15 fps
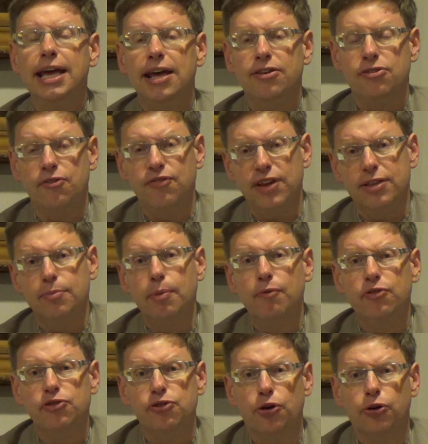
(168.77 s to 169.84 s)
is a victim
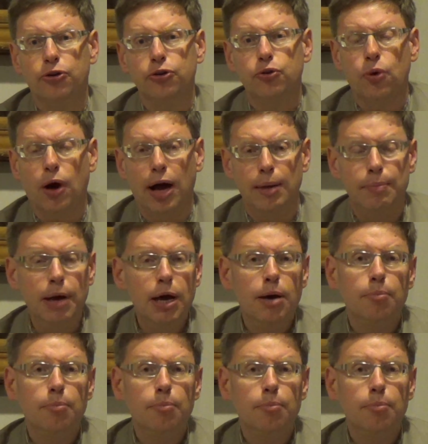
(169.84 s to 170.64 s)
of a certain crime,